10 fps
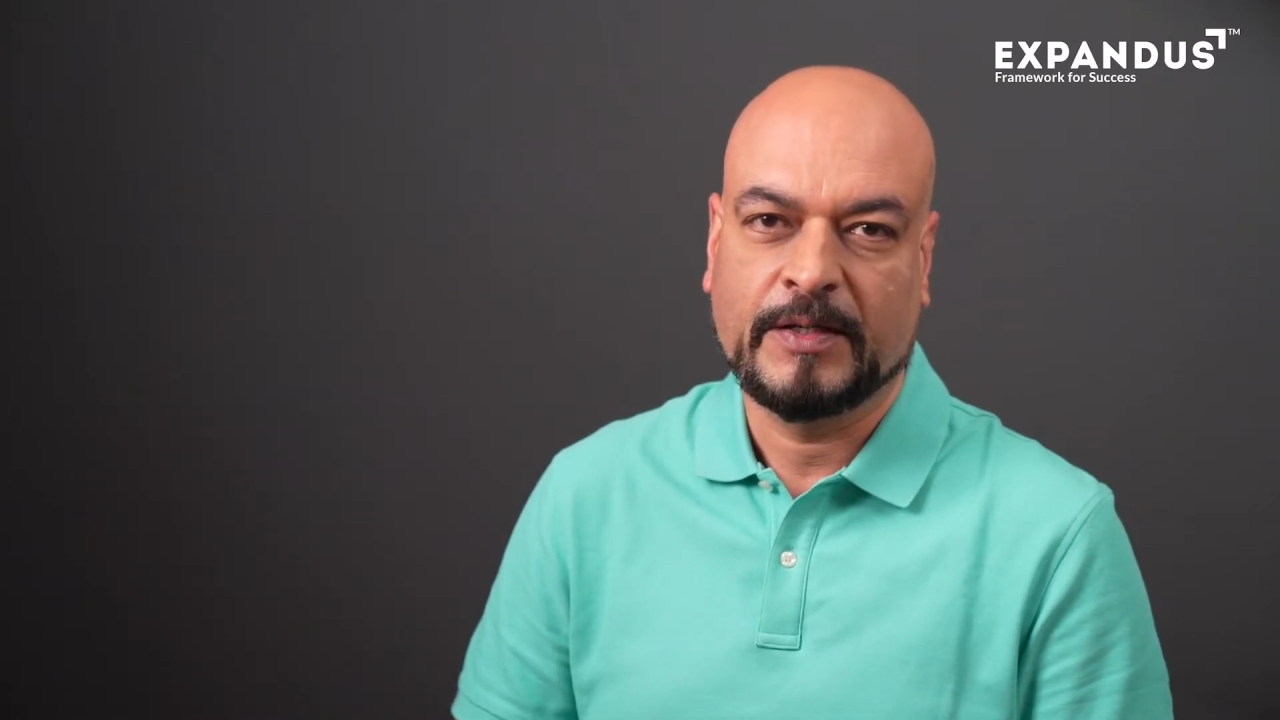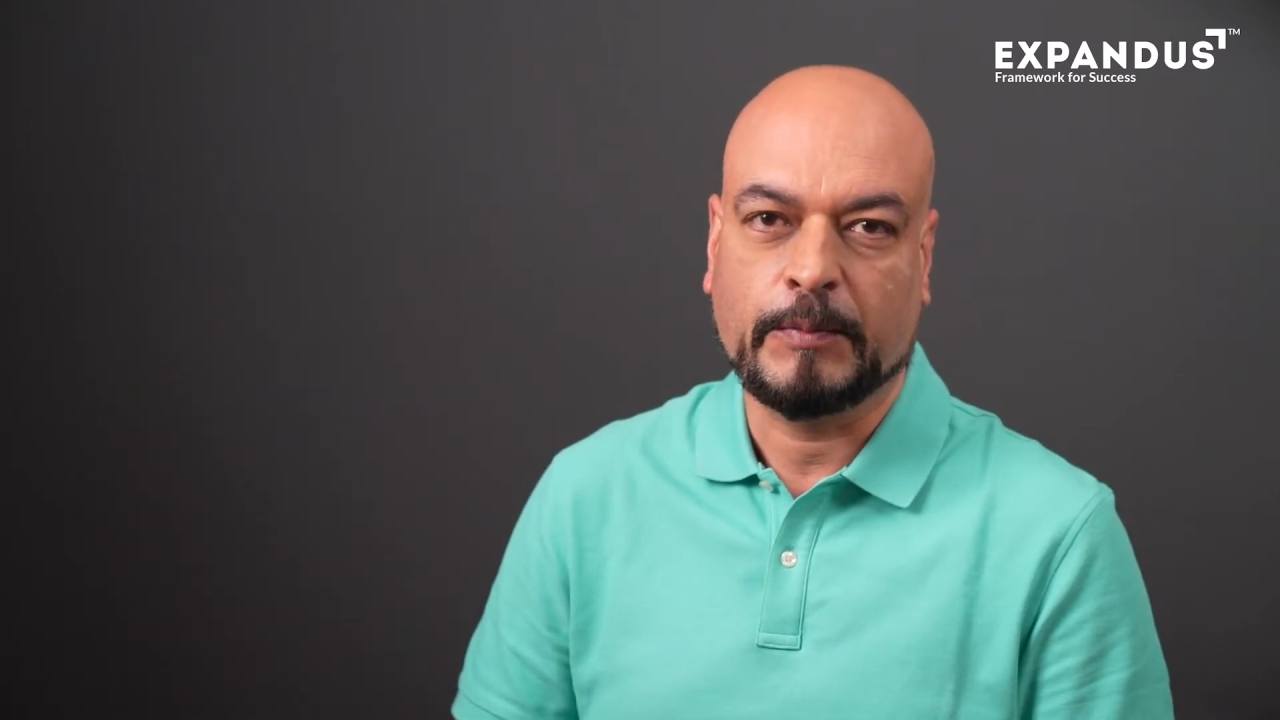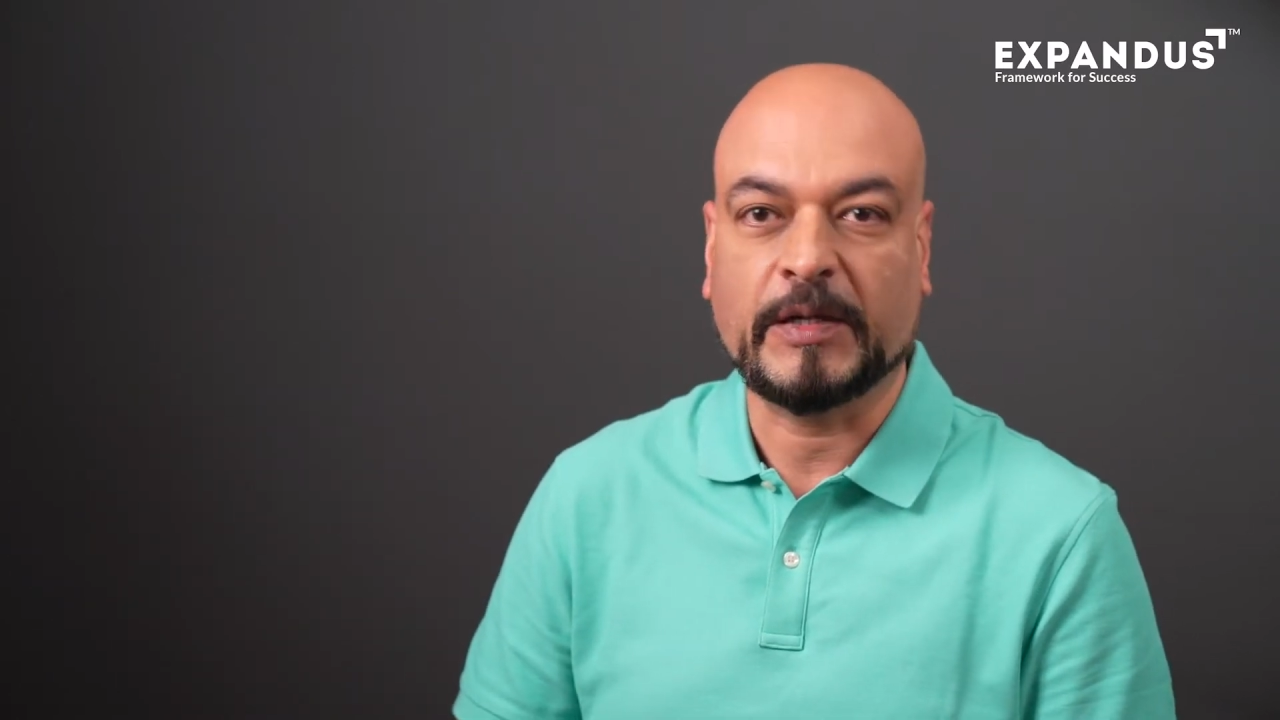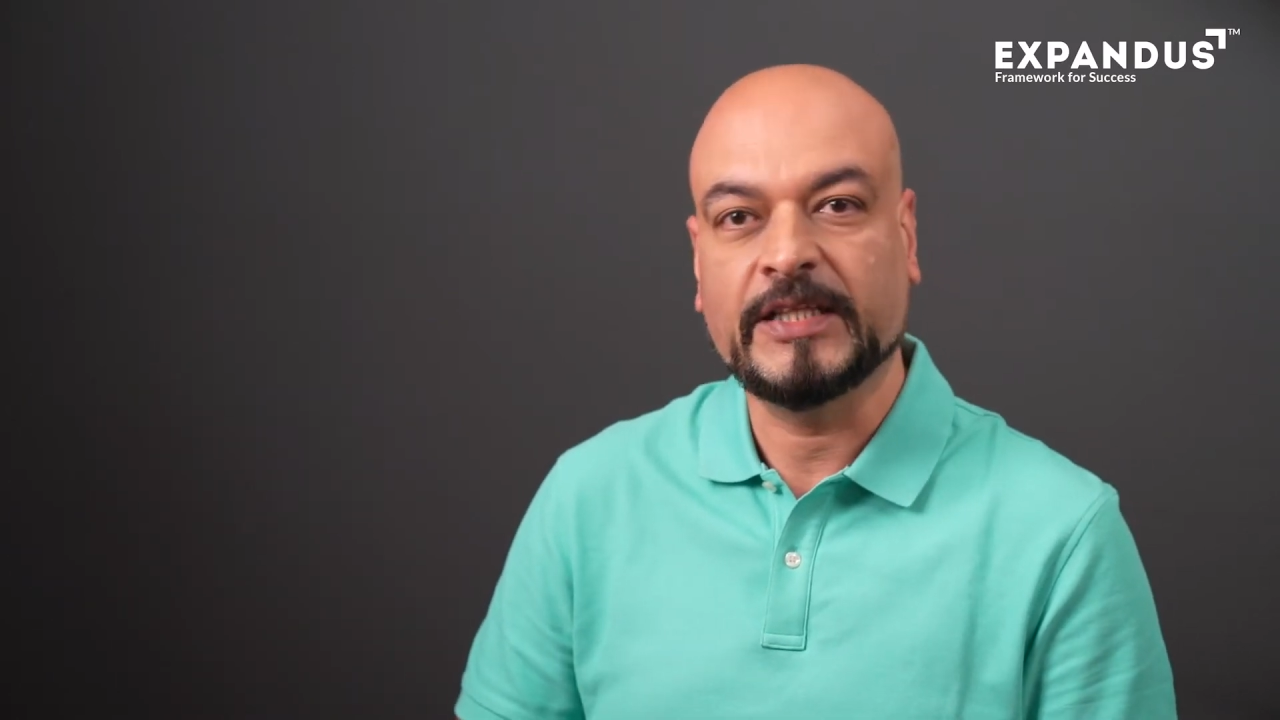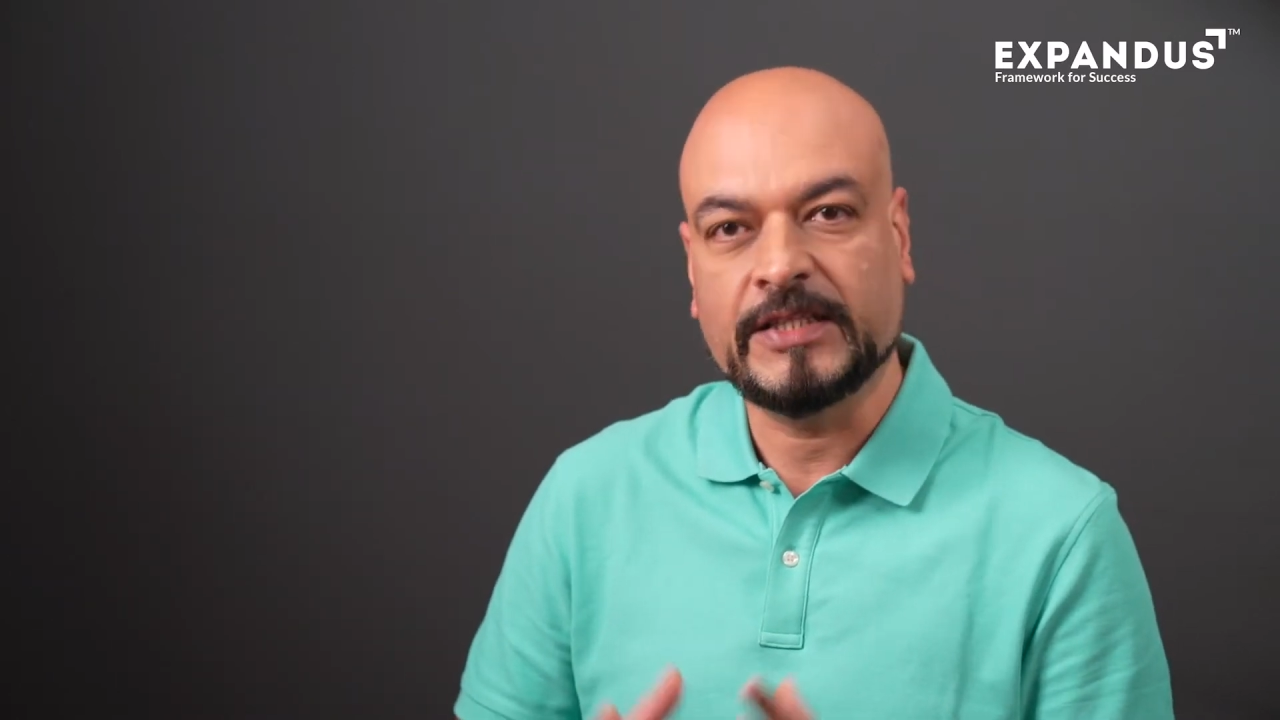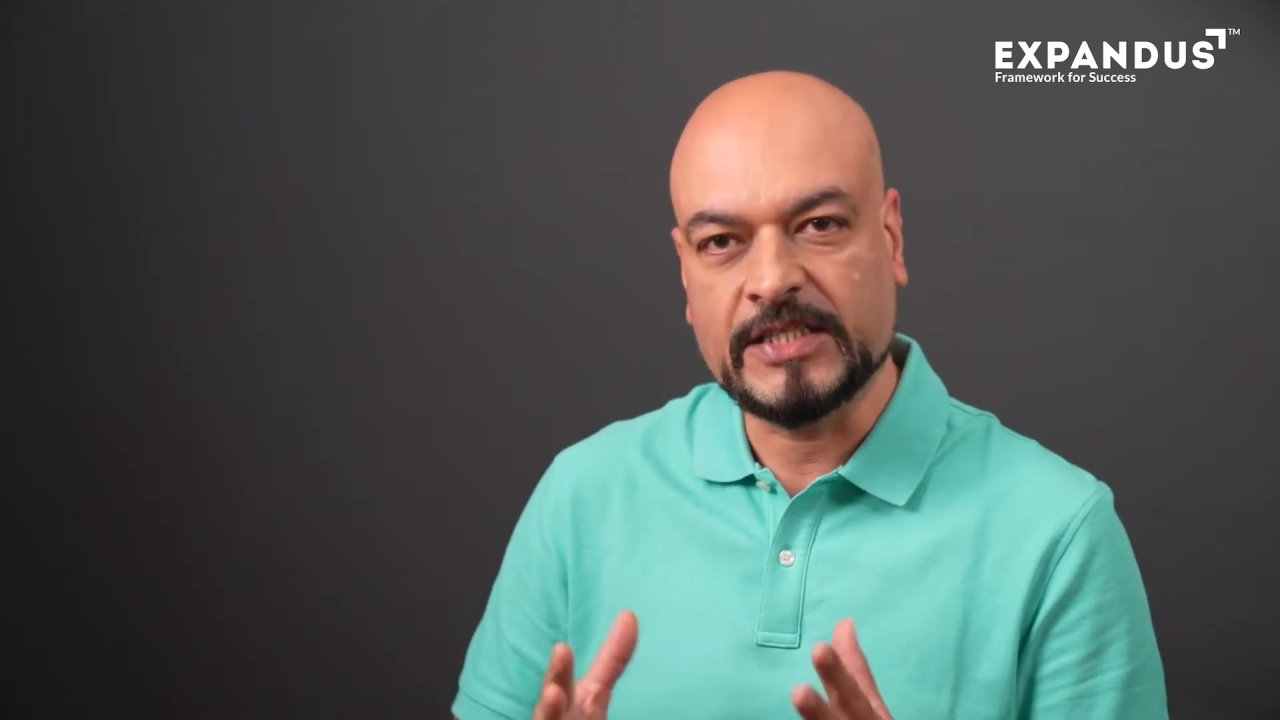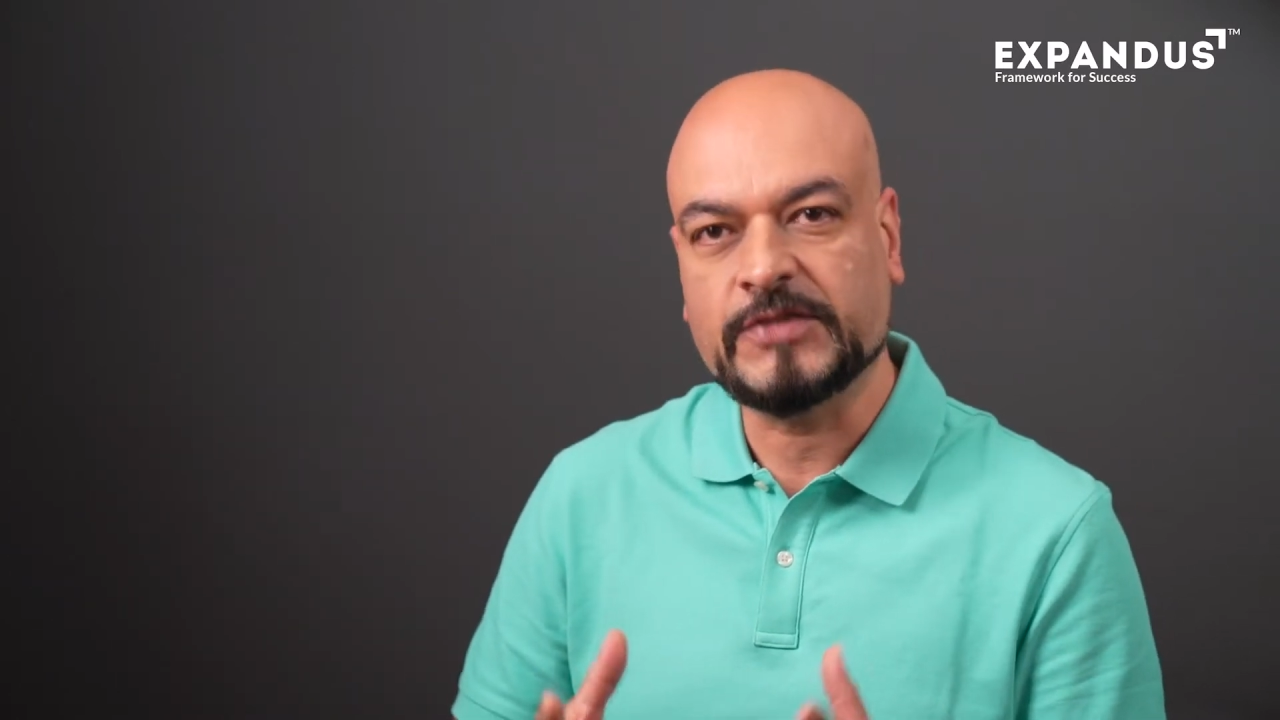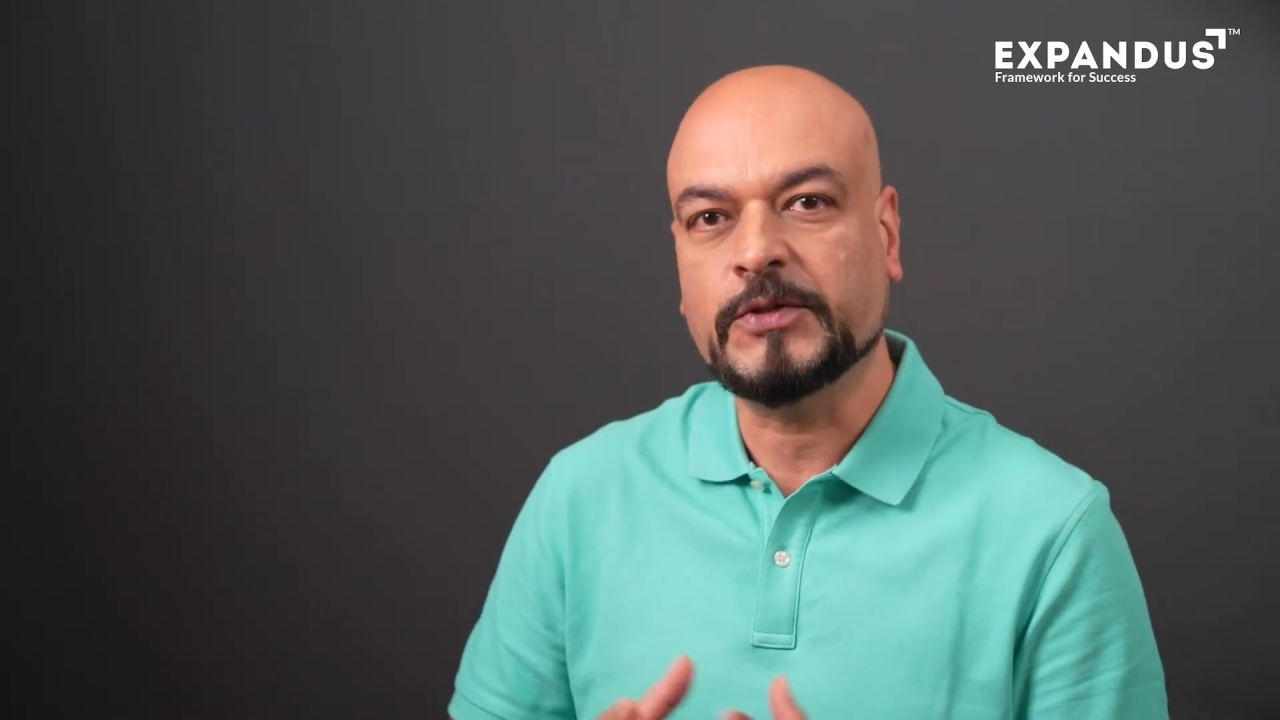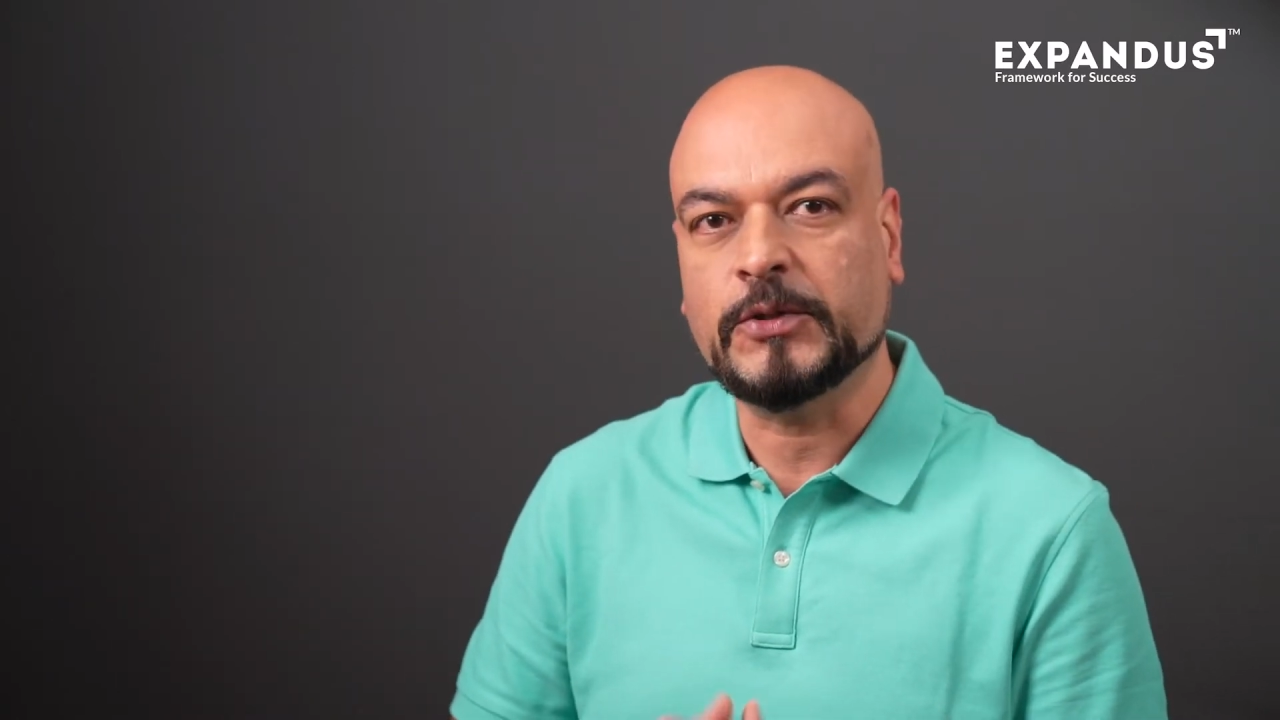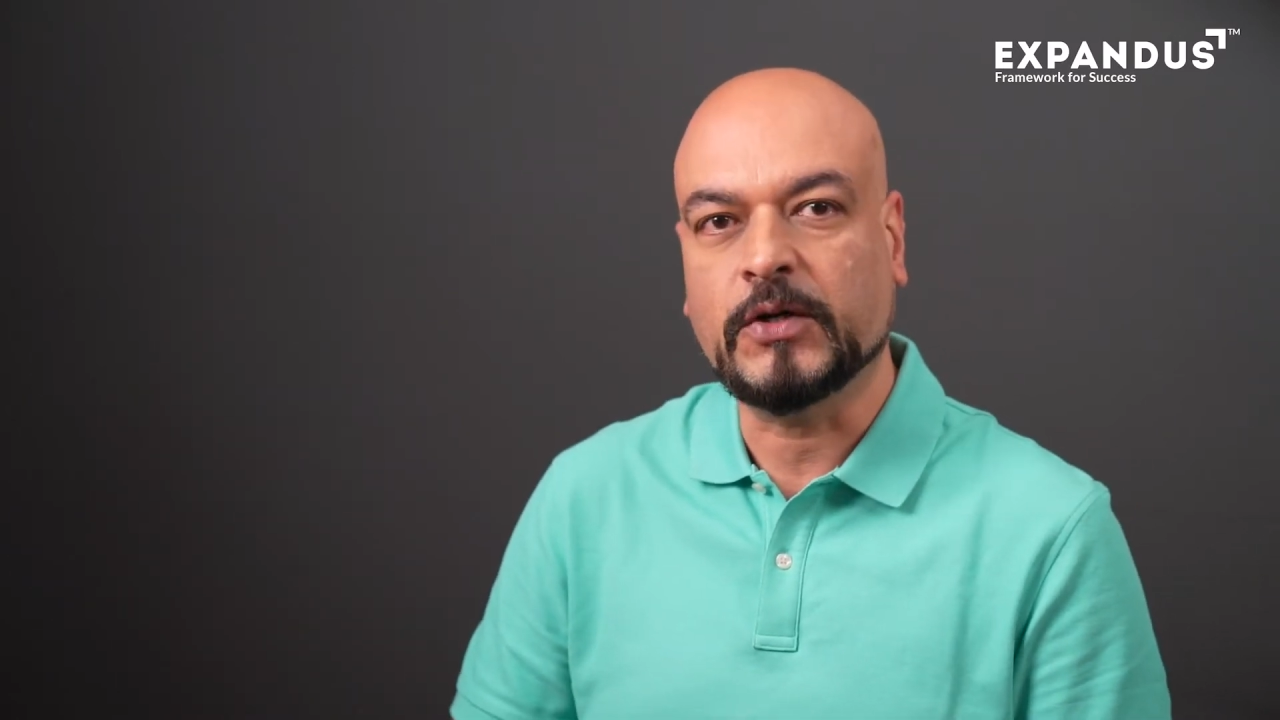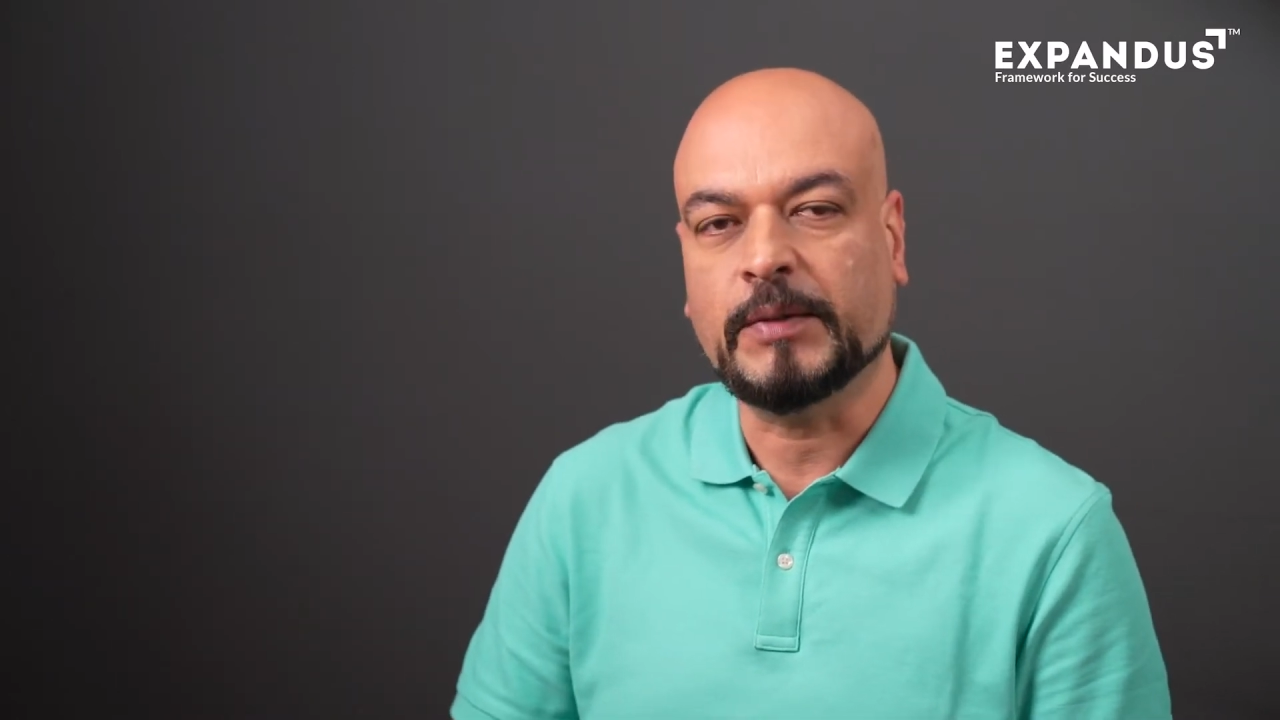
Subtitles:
But in this video,